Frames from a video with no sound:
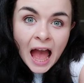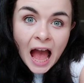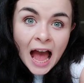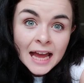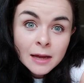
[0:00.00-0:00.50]

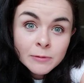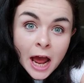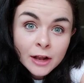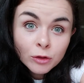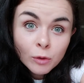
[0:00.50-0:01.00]
I am
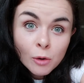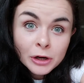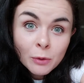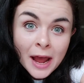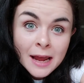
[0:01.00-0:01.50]
not
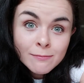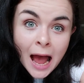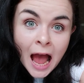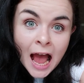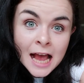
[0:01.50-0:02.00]
throwing away
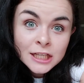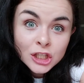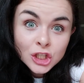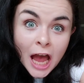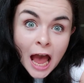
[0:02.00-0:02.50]
my
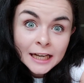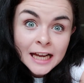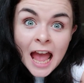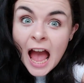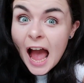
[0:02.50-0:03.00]
shot.
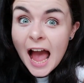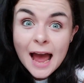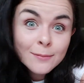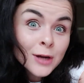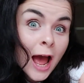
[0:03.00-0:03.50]

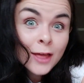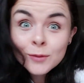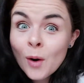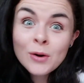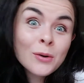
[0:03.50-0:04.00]
I'm not
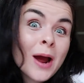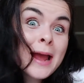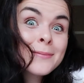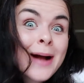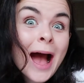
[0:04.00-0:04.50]
throwing
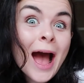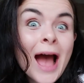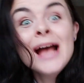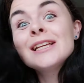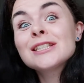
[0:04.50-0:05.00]
away my
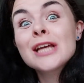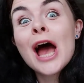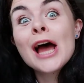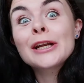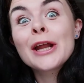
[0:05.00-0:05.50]
shot.